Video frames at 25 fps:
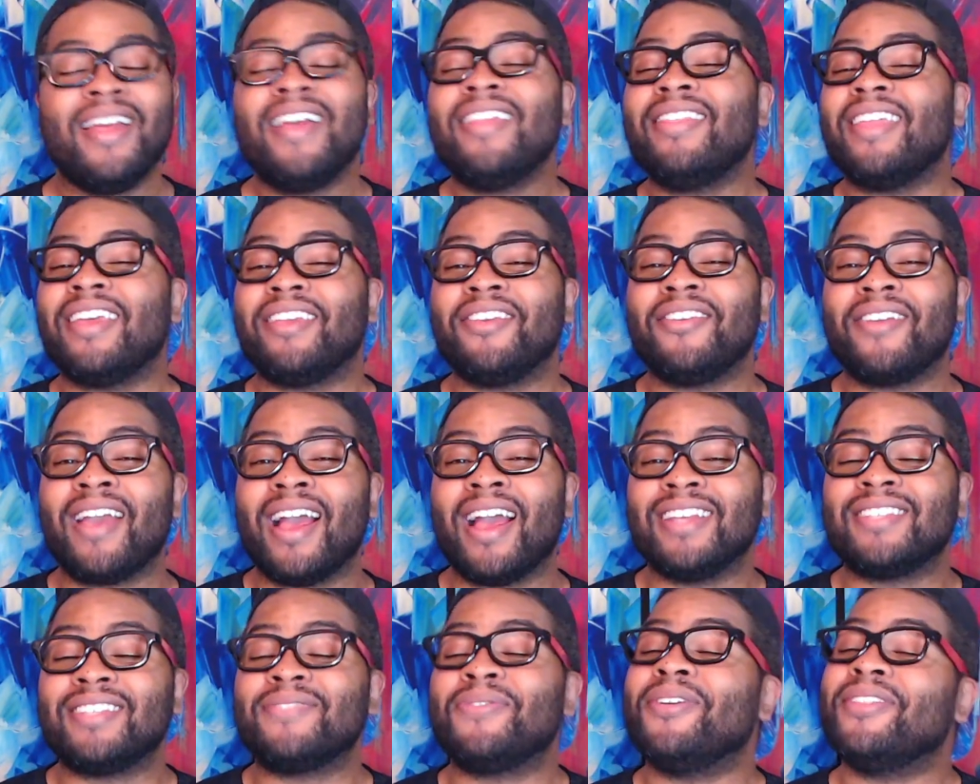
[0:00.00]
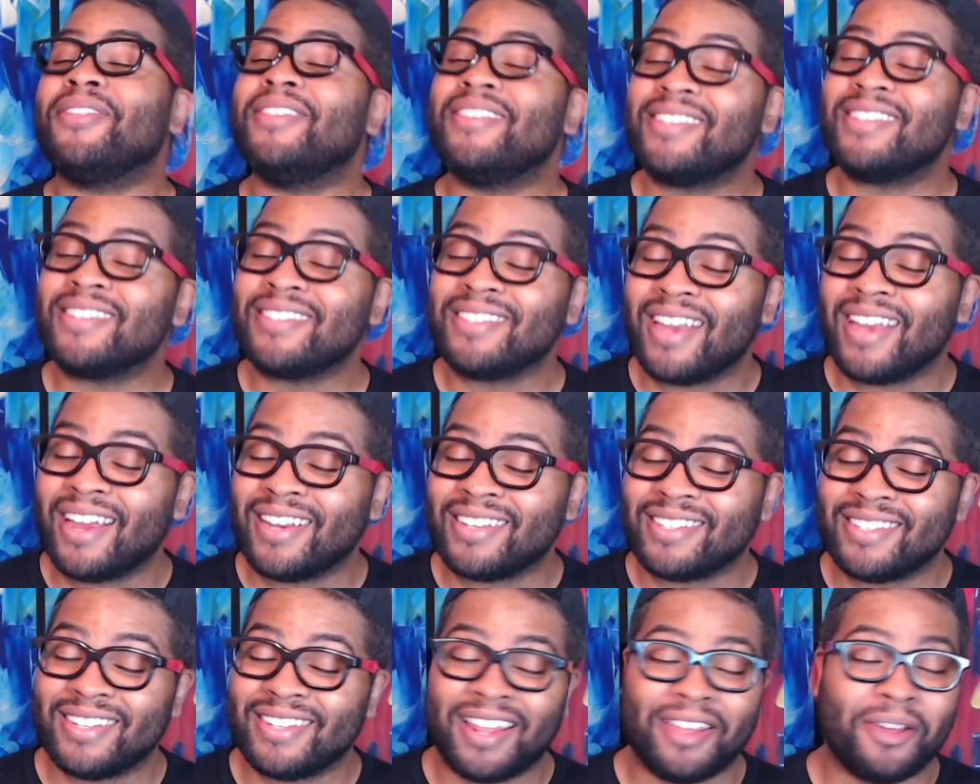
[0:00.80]
Thank you guys for the
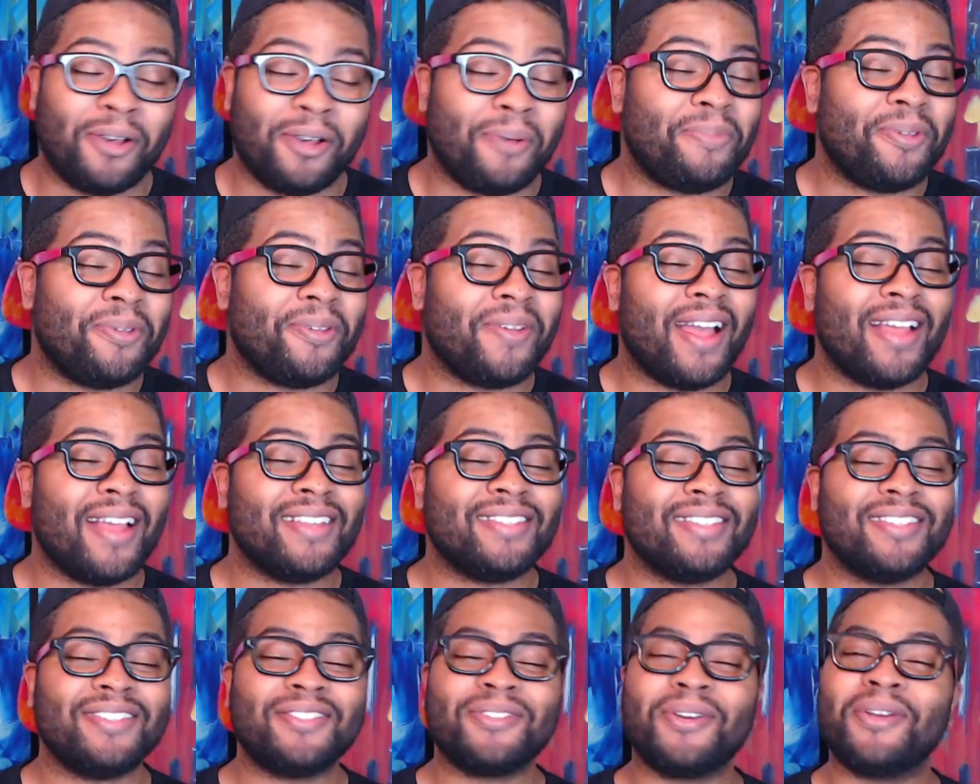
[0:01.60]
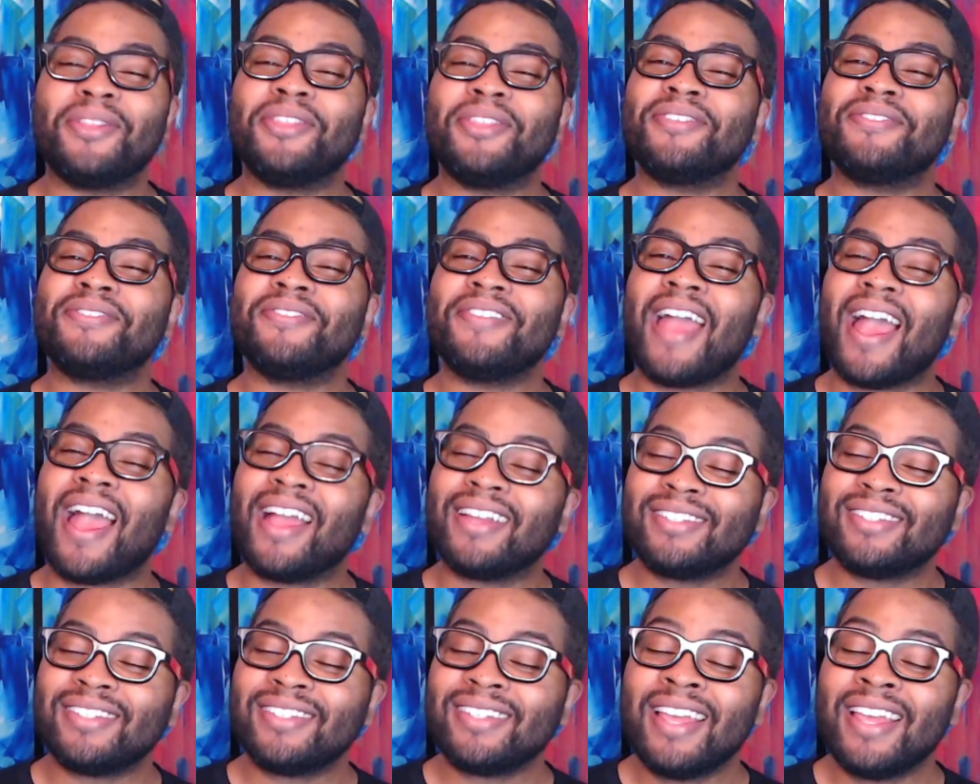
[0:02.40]
suggestion. I hope you guys enjoyed this
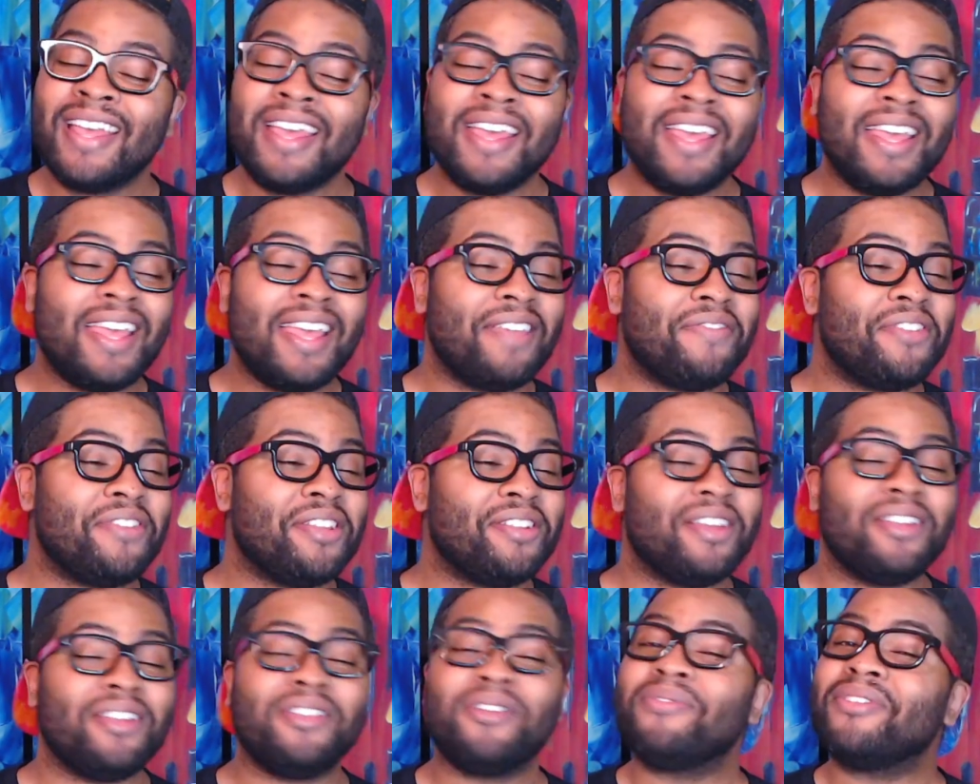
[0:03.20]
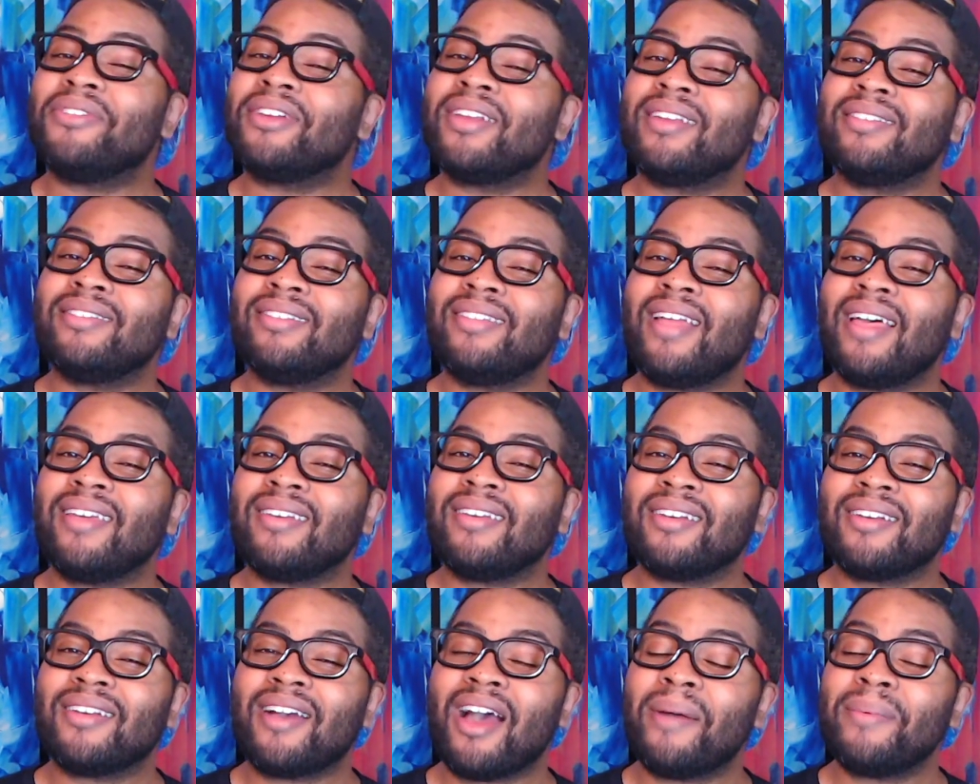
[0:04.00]
reaction. If you did, don't forget to
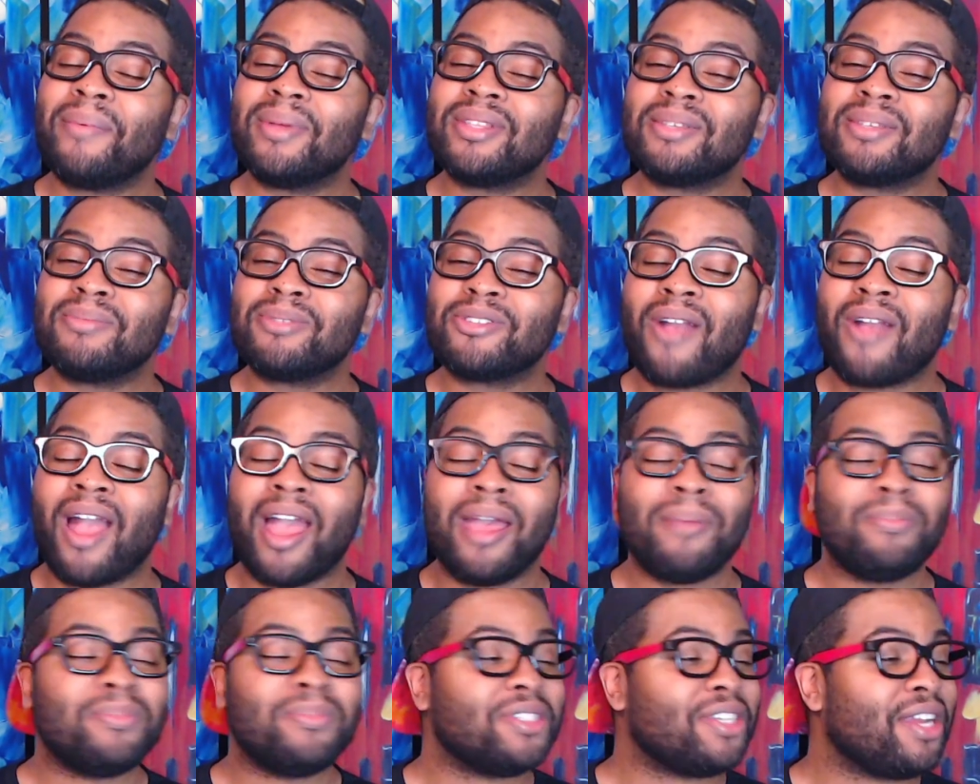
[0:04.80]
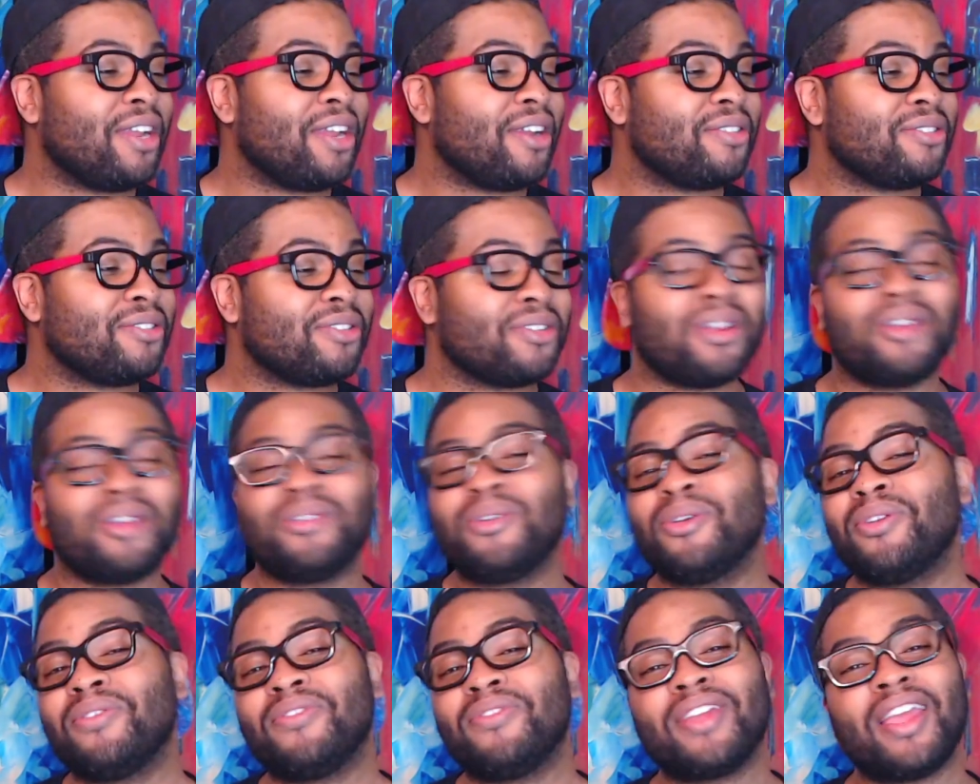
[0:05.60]
like, comment, subscribe, share, turn on
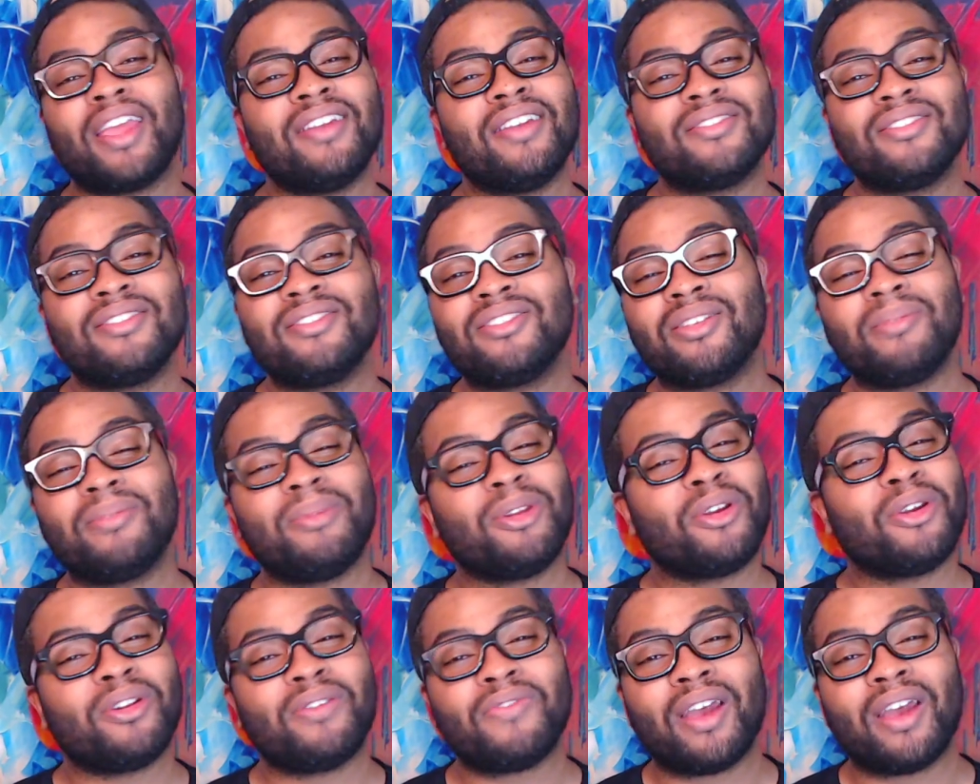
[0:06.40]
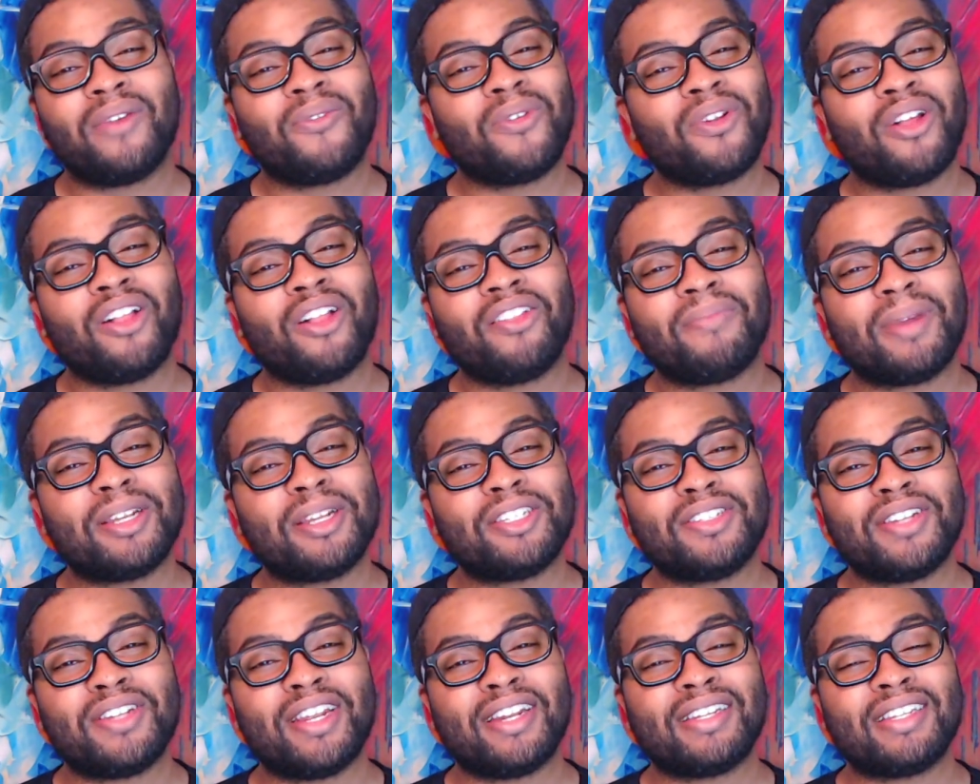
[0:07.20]
notifications to be notified when all of my
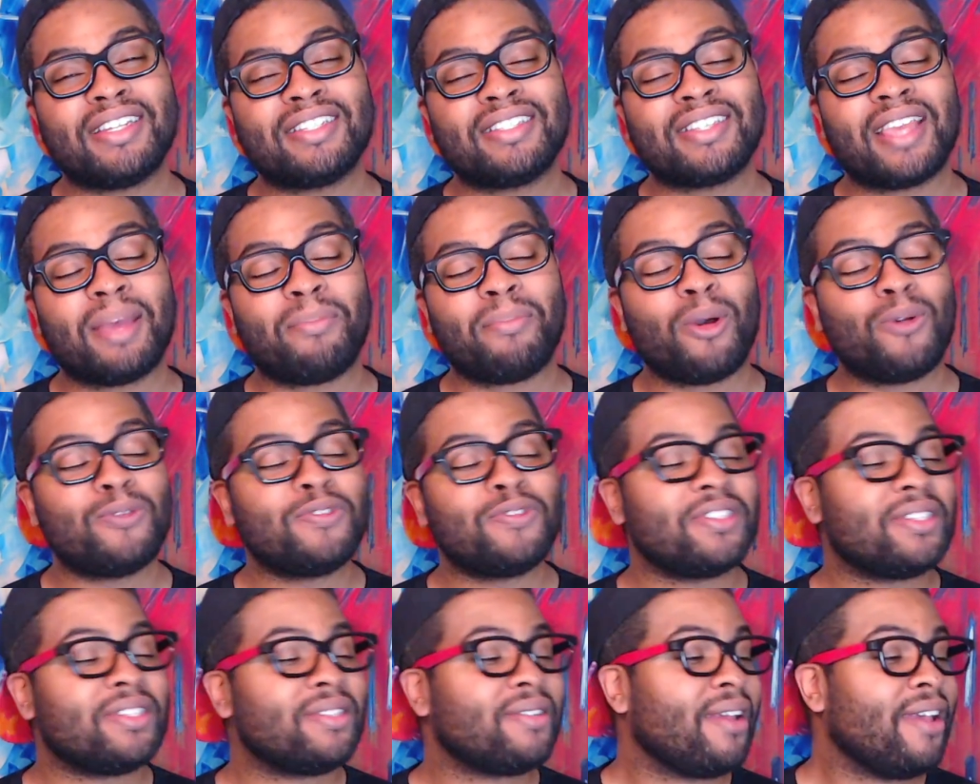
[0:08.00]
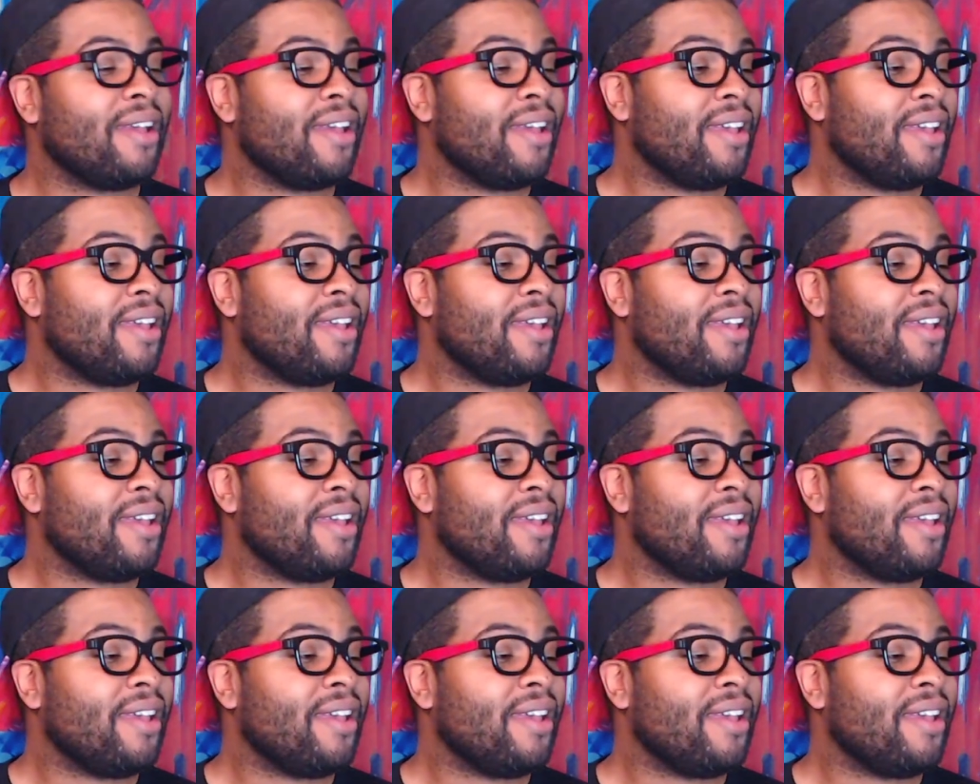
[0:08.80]
shenanigans get posted.